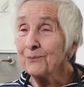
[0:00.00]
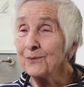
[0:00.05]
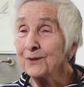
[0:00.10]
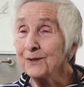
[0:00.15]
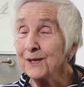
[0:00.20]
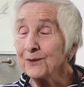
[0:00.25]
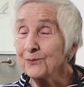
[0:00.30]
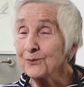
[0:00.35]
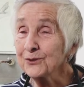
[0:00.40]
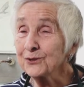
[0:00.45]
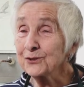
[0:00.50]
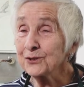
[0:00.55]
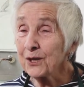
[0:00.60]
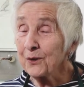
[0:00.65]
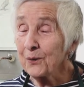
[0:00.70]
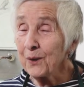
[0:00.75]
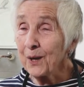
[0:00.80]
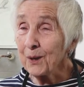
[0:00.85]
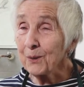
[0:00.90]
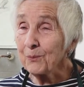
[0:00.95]
But he was
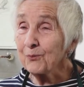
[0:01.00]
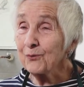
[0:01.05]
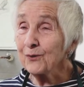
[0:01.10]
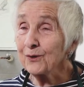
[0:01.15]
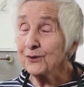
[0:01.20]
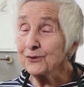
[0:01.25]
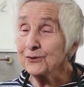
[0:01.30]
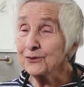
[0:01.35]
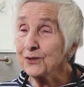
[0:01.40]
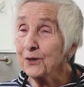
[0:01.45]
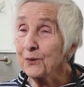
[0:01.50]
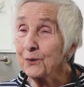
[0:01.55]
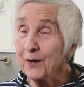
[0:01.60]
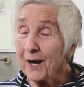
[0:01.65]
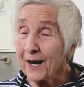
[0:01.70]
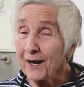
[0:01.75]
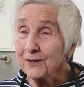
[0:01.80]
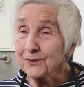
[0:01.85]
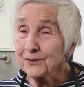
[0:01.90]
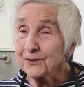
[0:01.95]
so helpful and so
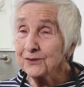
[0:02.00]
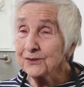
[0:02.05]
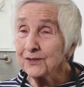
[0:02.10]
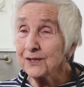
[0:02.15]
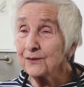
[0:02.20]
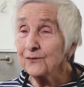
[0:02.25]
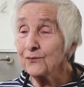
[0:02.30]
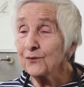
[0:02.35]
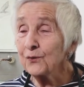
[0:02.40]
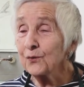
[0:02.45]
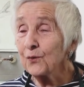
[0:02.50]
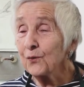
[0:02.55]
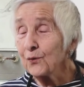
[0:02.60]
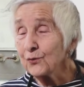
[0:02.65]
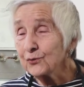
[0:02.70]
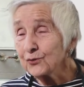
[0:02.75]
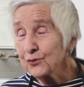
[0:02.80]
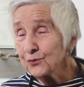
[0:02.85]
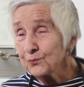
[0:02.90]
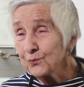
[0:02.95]
nice and said, of
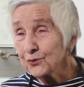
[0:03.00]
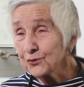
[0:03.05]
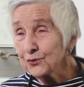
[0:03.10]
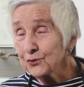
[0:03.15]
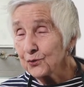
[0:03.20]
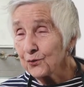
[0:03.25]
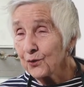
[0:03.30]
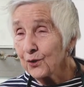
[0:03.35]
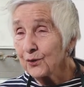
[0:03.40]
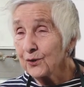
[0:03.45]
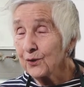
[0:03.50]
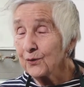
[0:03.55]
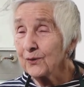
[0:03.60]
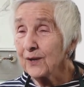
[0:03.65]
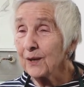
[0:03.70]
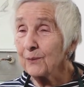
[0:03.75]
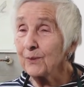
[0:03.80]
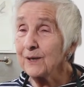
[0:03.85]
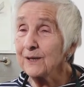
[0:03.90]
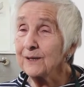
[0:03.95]
course you must join, and
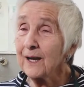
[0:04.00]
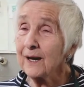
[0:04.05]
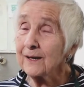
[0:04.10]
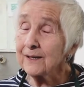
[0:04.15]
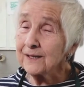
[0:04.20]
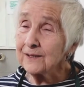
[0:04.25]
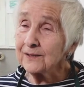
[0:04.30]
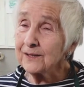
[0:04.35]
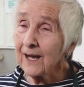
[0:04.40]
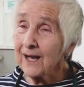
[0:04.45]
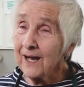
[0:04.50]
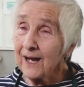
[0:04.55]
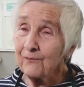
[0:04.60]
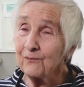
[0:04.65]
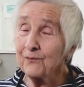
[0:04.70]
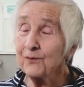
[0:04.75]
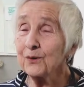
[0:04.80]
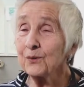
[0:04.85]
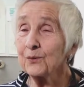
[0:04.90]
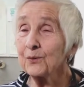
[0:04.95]
they'll be lucky to
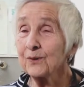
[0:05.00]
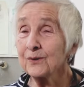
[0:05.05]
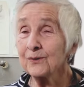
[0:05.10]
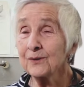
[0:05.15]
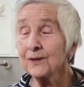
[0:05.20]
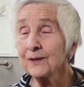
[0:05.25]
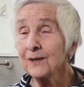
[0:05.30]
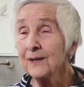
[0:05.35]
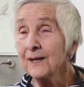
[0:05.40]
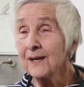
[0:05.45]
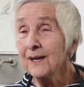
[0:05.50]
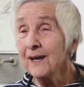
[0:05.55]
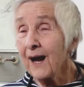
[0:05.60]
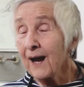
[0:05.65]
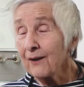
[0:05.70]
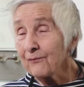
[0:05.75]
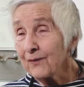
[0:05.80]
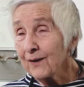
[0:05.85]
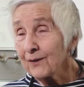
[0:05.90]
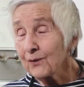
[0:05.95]
have you. And
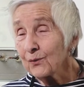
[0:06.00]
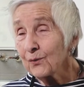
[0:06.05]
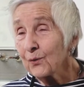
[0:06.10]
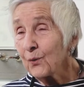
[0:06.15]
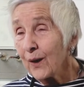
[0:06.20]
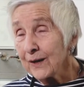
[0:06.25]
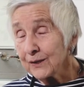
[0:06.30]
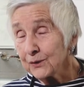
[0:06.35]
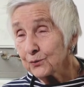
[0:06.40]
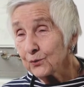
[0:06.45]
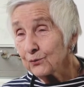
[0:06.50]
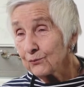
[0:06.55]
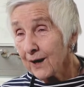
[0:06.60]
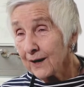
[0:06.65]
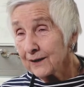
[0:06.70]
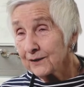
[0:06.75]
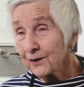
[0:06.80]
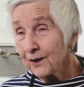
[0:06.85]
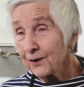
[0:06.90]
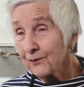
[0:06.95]
I felt quite all
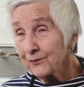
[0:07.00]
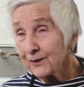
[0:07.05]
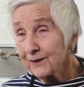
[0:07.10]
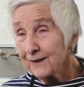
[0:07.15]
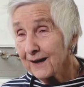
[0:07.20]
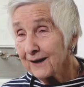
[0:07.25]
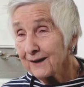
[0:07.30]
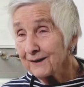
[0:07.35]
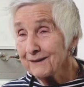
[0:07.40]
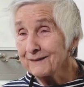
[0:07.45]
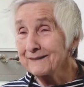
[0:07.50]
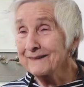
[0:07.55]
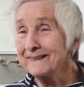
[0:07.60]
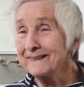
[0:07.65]
right after that.